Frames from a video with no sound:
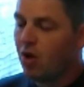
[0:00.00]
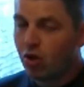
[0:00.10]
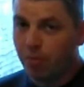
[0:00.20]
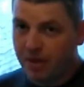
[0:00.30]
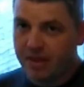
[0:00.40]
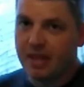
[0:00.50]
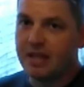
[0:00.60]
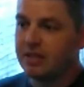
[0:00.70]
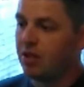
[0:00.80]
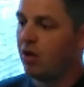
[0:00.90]
A couple of
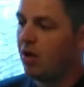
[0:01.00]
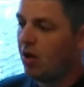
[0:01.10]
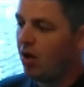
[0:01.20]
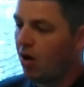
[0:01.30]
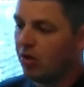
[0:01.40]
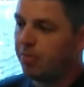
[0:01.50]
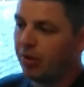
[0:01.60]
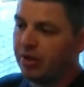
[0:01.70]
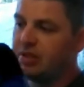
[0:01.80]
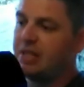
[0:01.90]
things on the
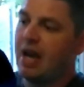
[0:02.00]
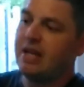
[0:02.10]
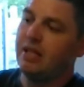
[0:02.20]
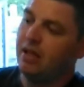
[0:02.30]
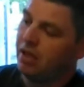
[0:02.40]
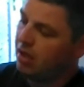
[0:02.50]
buoyancy aid.